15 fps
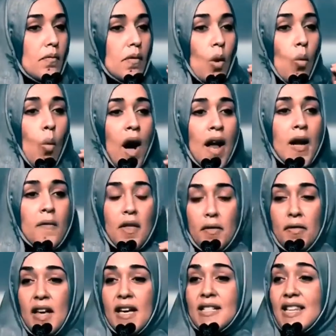One of the
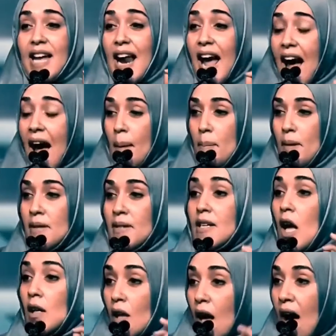things that happens
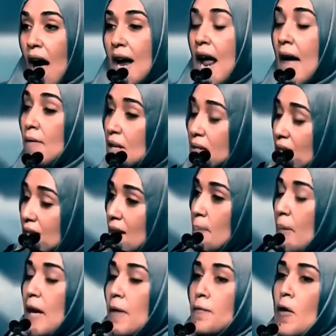a lot, and this is a
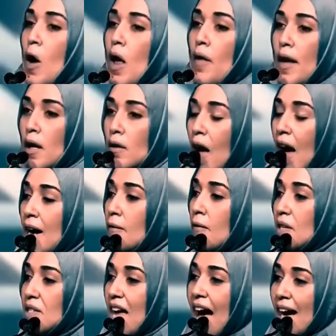pitfall that a lot of
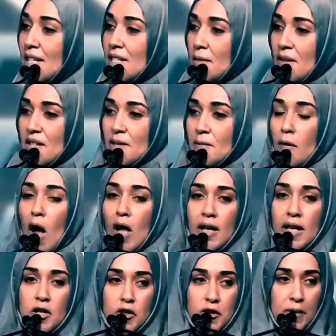us activists fall
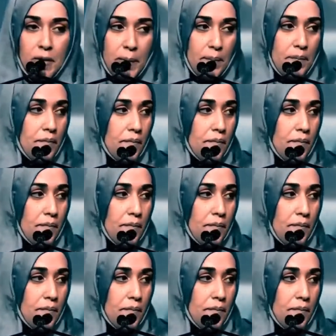into,